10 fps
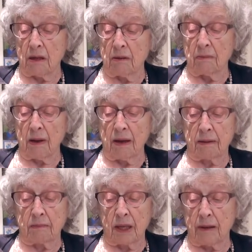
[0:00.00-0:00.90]

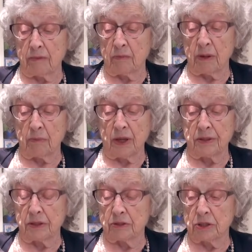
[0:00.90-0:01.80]
I can't remember.
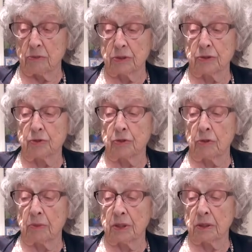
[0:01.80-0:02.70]
I think she was
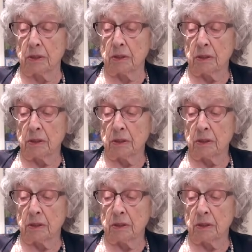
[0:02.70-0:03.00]
German.